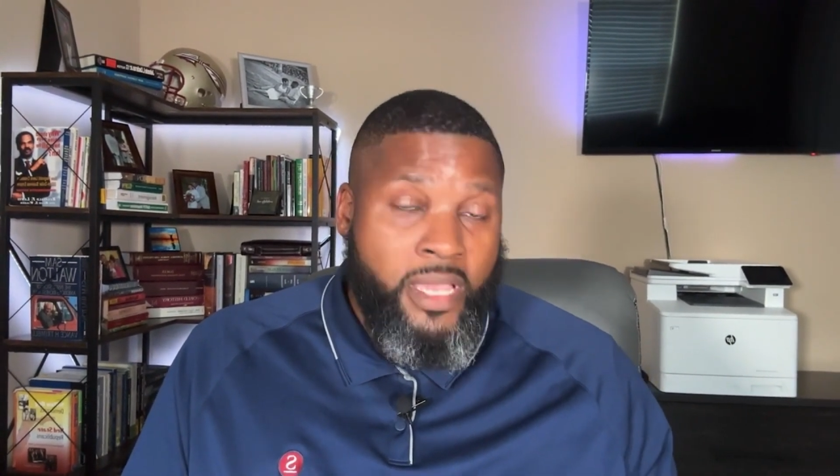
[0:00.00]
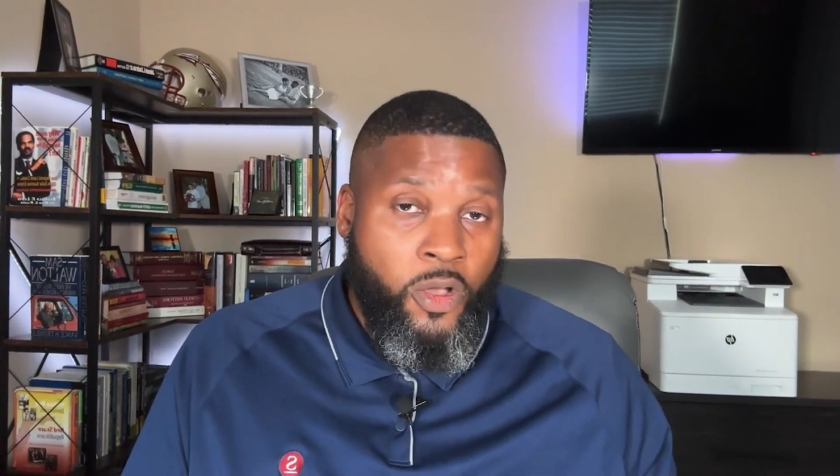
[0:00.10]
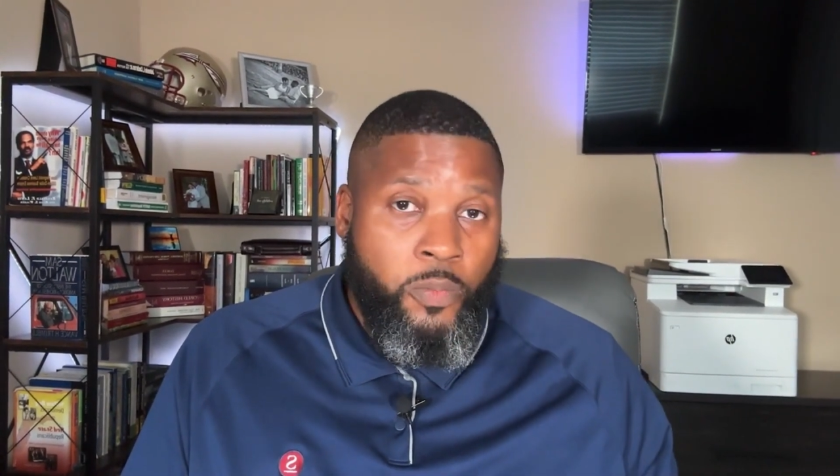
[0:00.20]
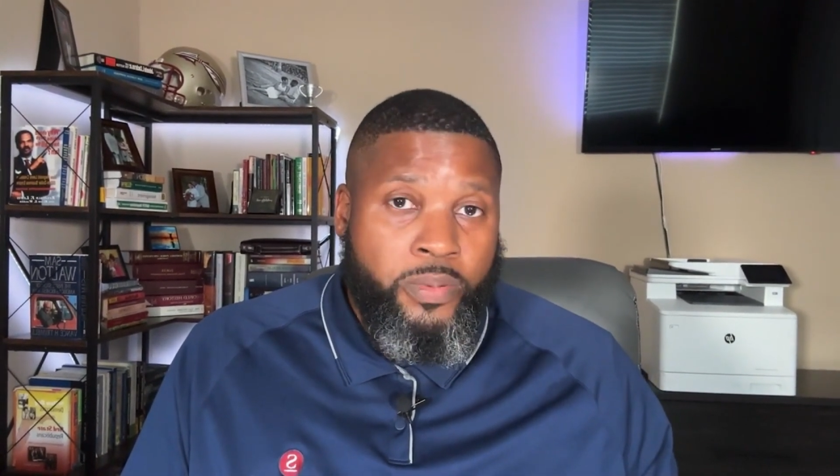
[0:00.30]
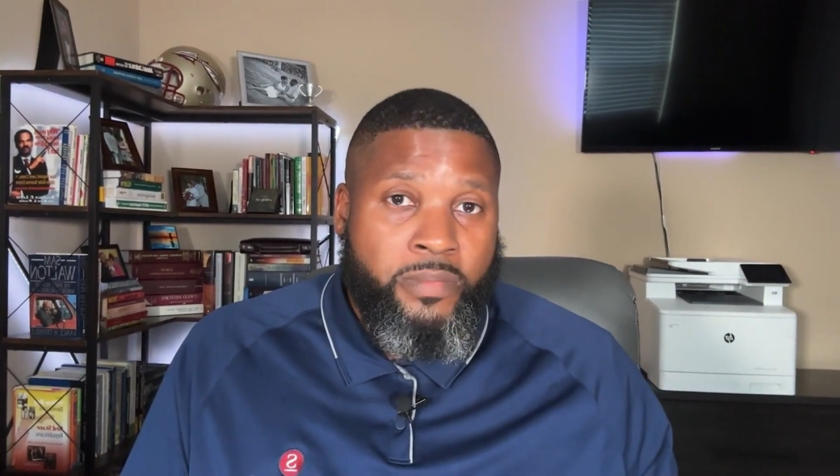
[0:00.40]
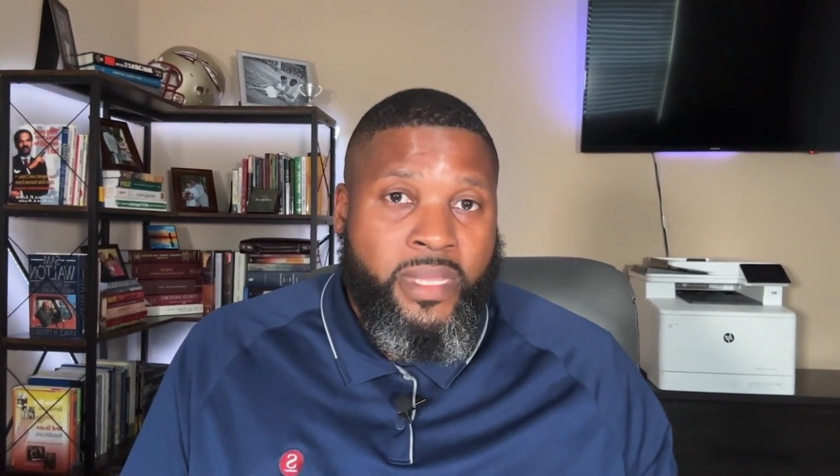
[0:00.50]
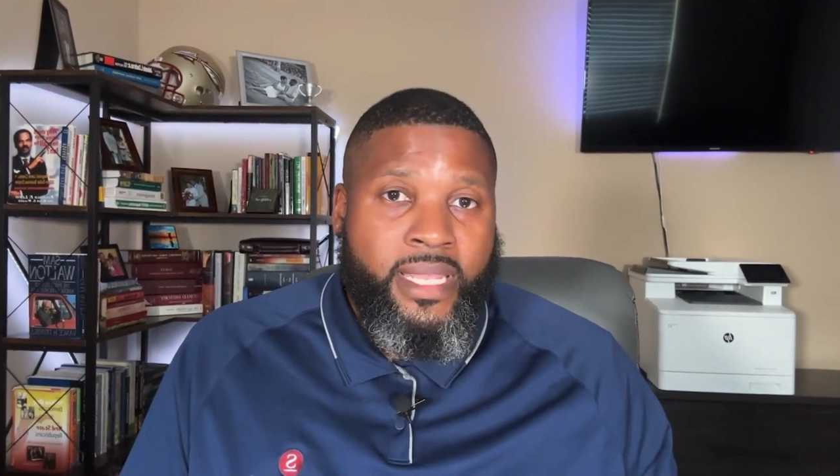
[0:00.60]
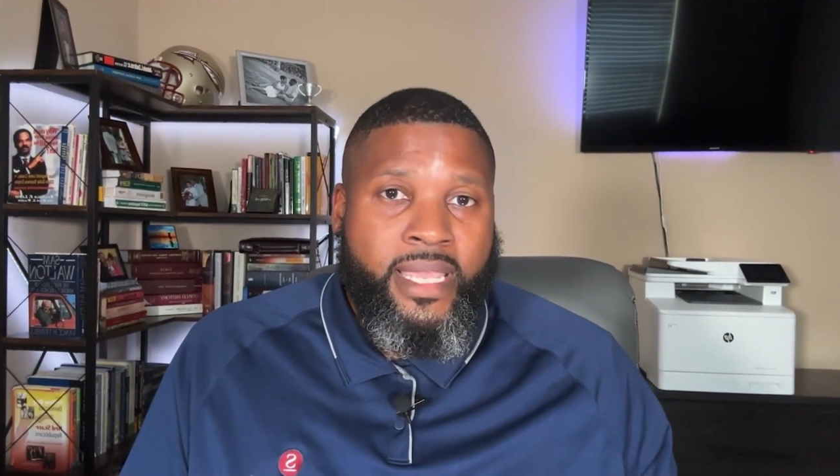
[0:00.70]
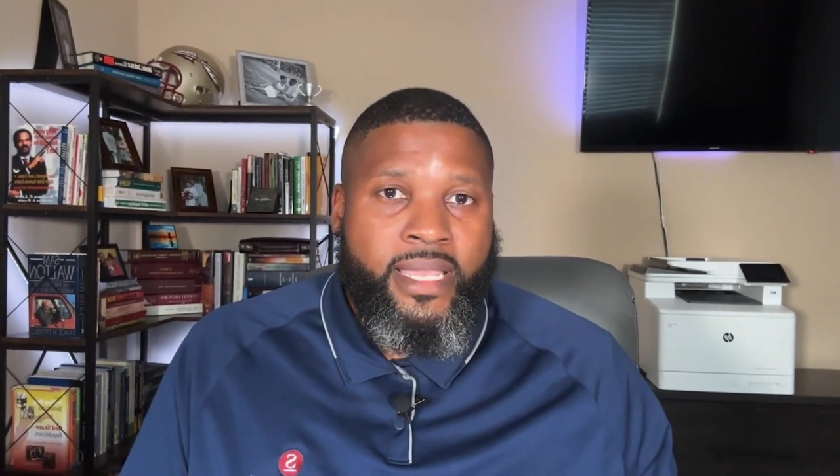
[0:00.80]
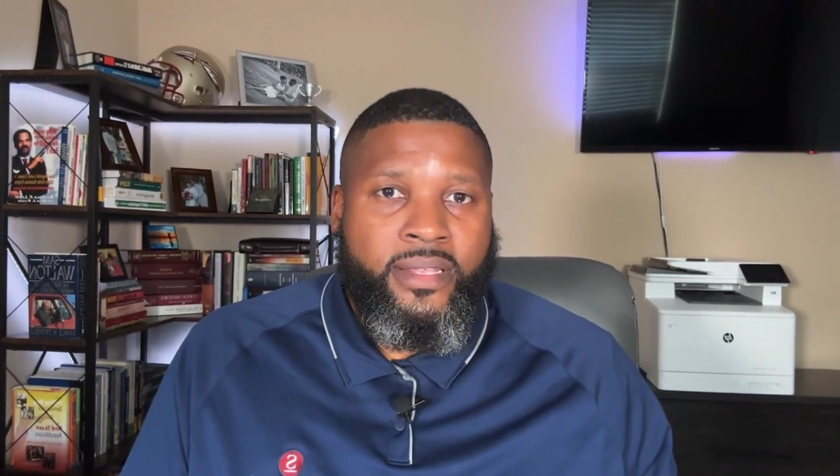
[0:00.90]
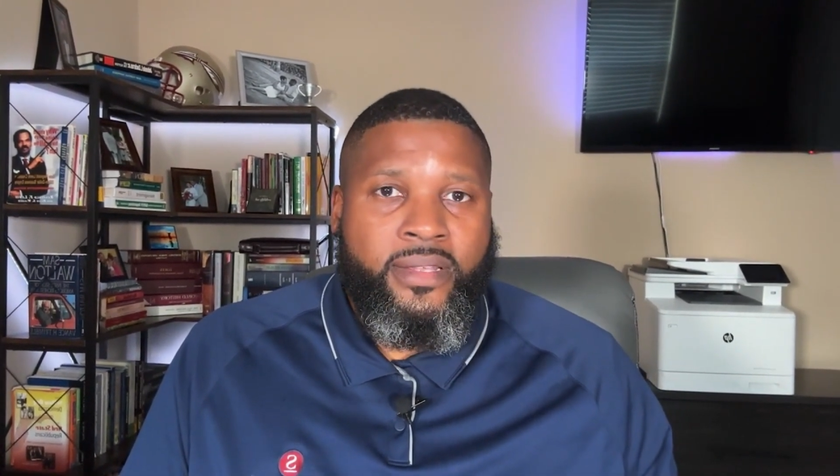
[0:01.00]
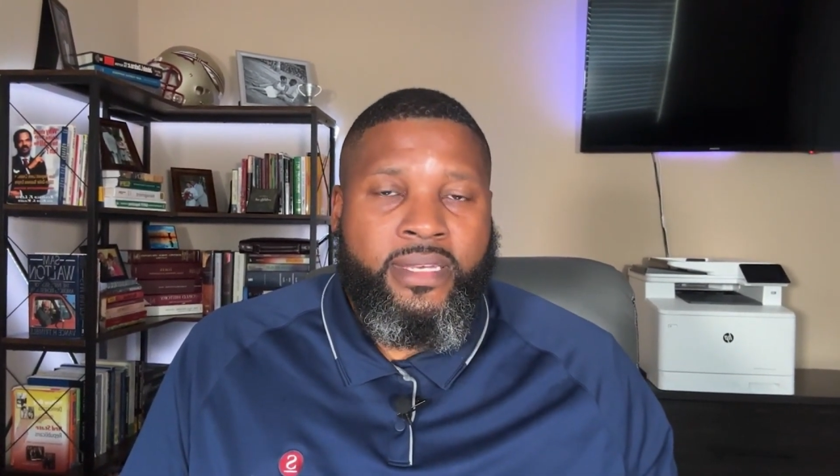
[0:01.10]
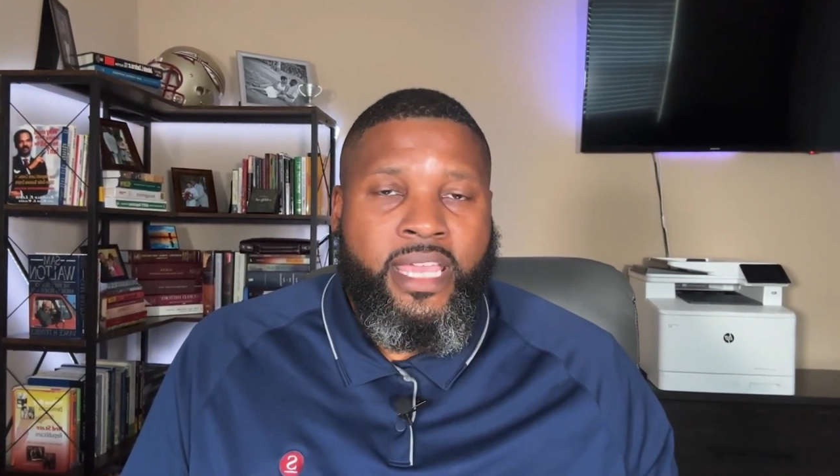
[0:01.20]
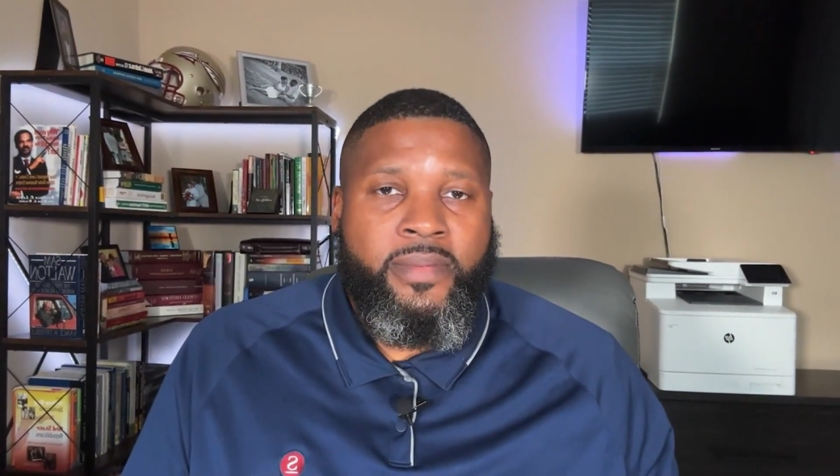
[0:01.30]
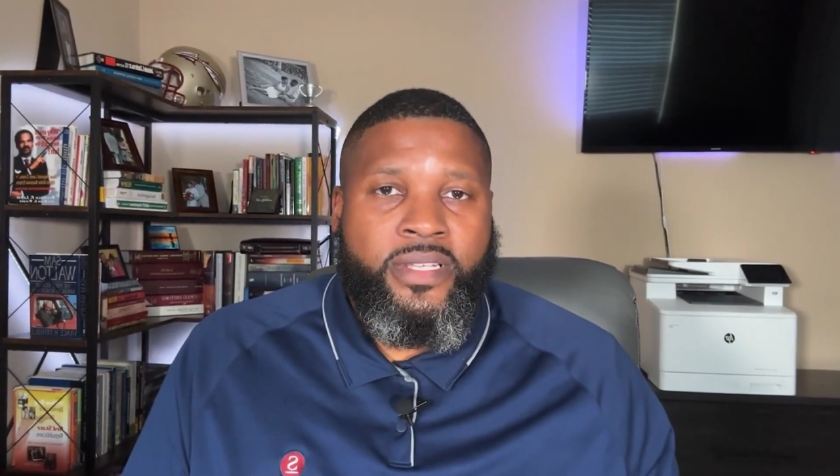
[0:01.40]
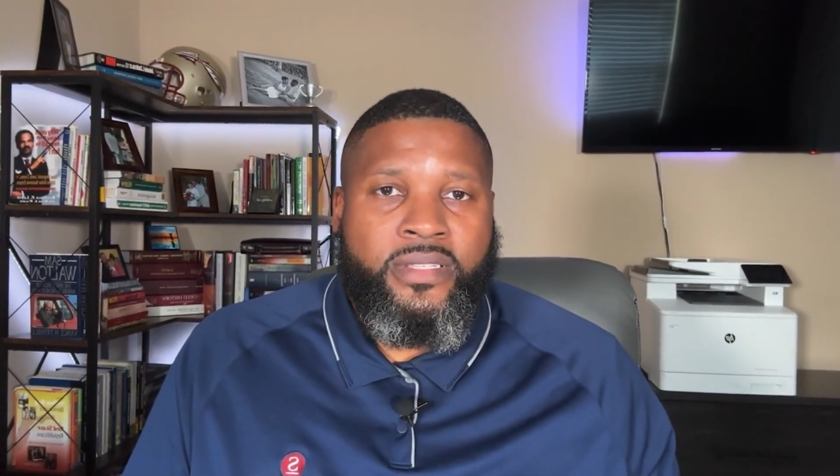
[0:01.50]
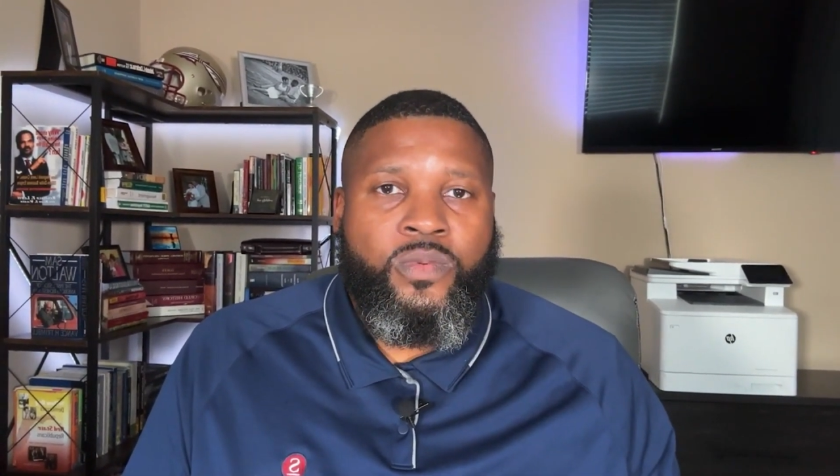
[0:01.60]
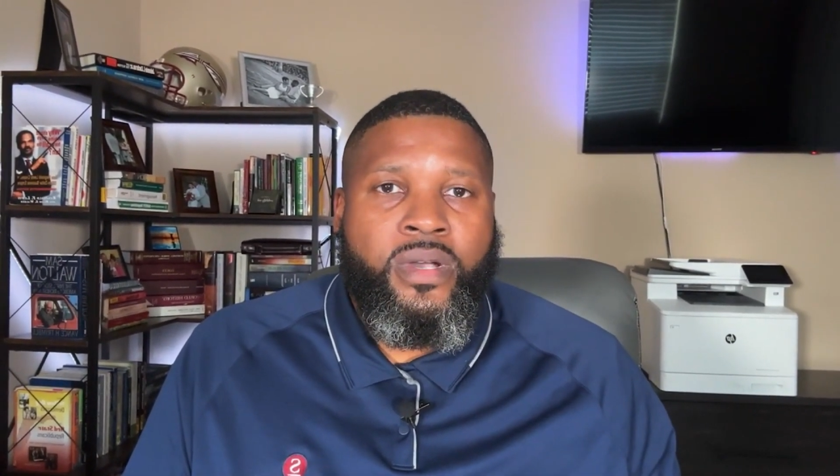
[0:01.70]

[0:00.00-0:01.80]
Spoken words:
help mitigate your damages,